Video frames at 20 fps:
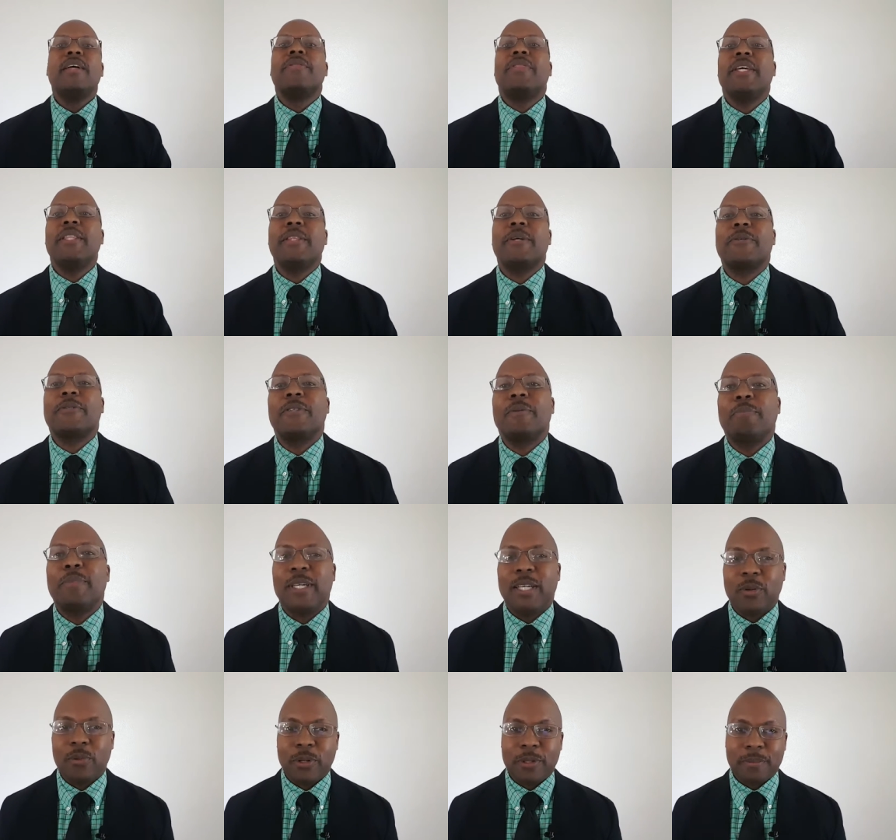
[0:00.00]
Then there's the
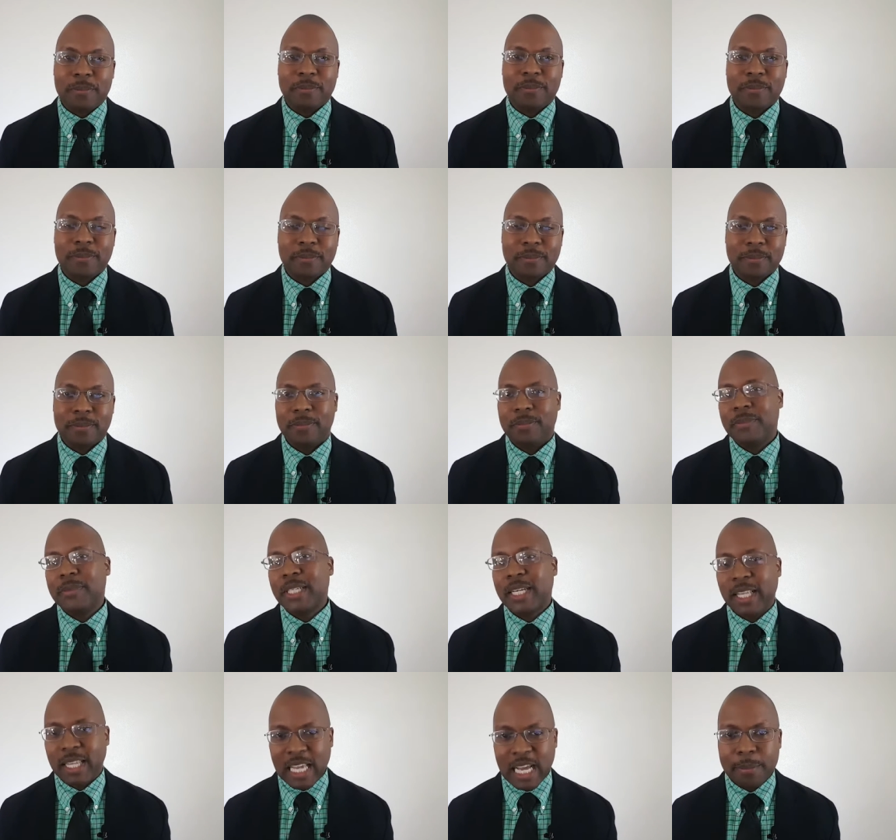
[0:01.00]
big one,
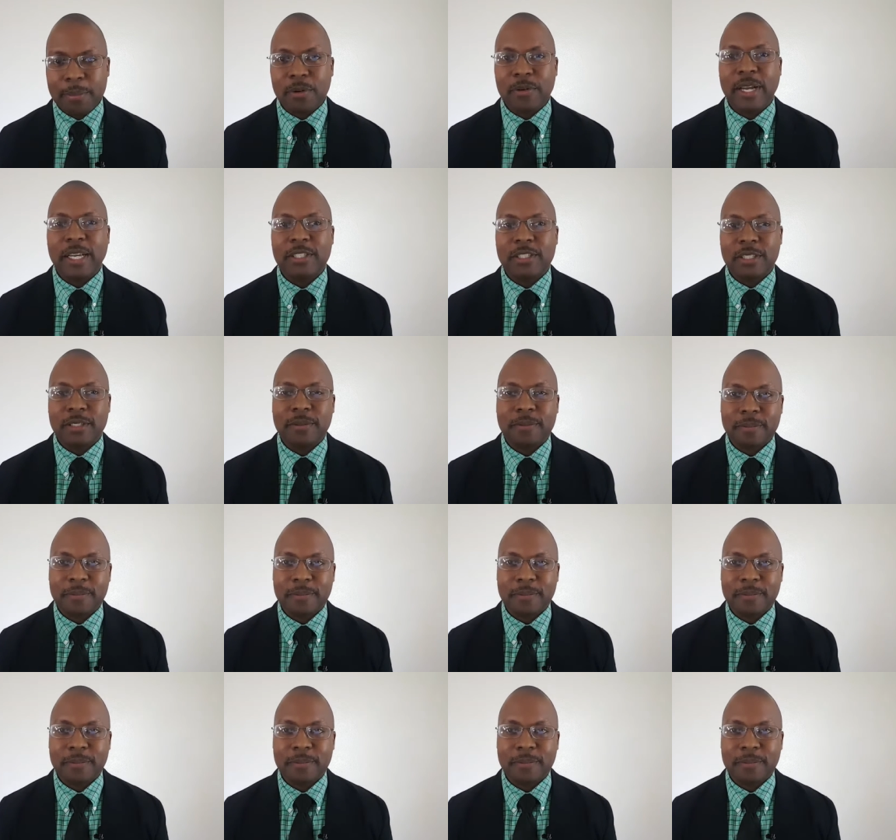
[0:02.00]
collaboration.